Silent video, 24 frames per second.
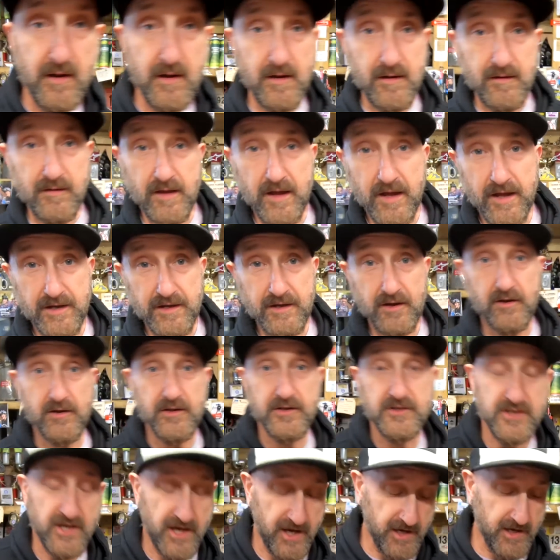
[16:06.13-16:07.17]
Then you got the
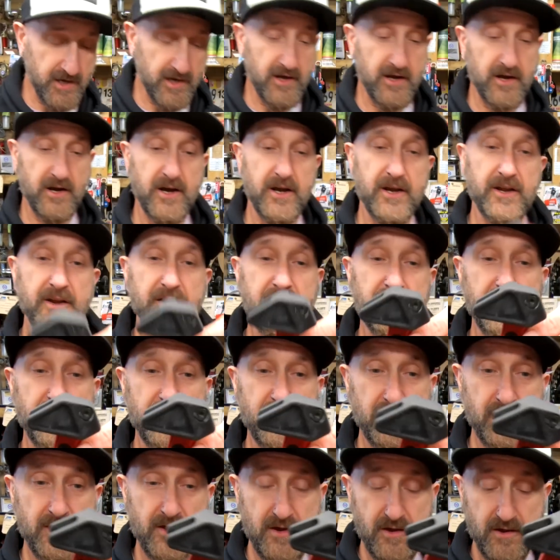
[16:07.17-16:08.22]
chain guide
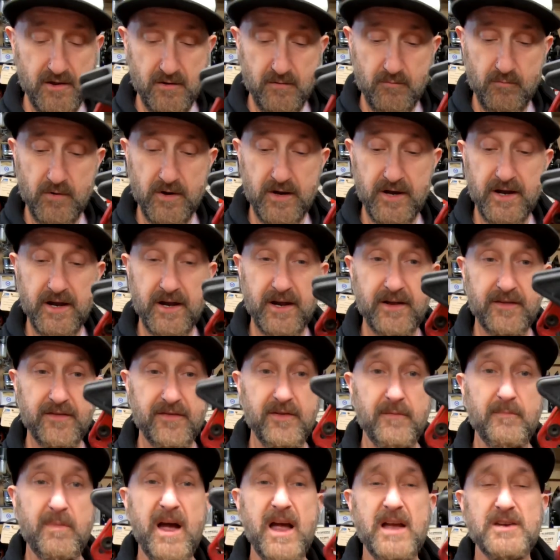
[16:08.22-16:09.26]
with
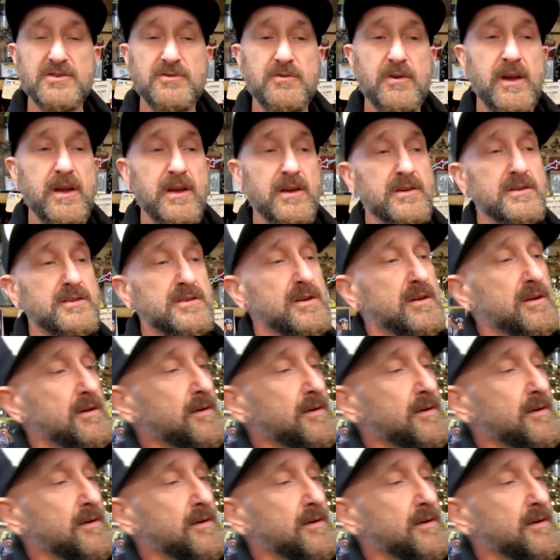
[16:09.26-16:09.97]
the bash rings.